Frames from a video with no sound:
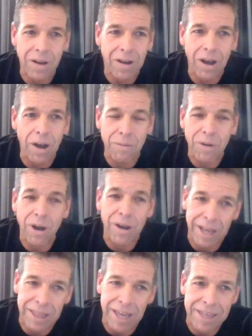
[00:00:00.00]
I
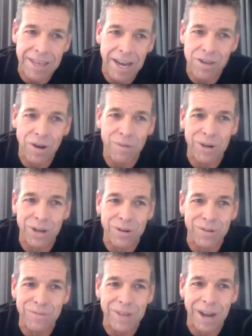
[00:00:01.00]
at that stage, I really
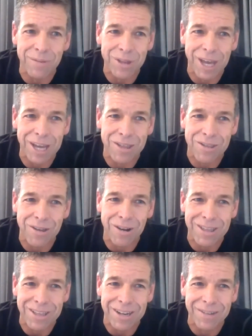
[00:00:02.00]
could have done with the
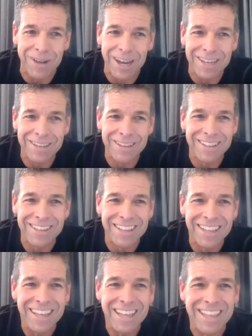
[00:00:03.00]
exercise anyway.
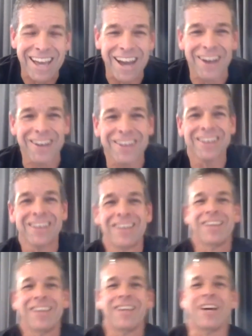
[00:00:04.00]
So
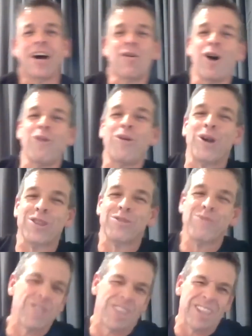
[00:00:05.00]
I
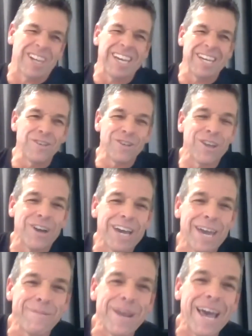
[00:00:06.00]
wasn't the lean unit I
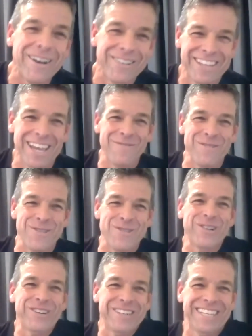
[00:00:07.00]
am now. That's for
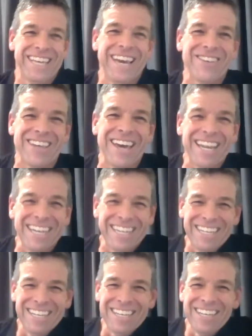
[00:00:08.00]
sure. How's that?
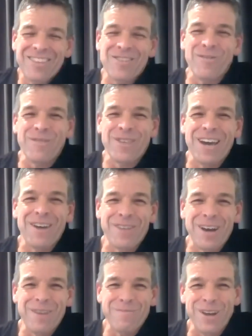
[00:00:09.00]
Took myself
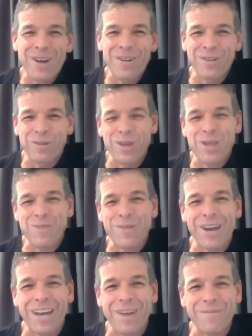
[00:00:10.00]
up, blow a little bit of
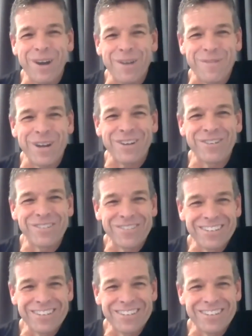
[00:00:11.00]
smoke up my own freckle.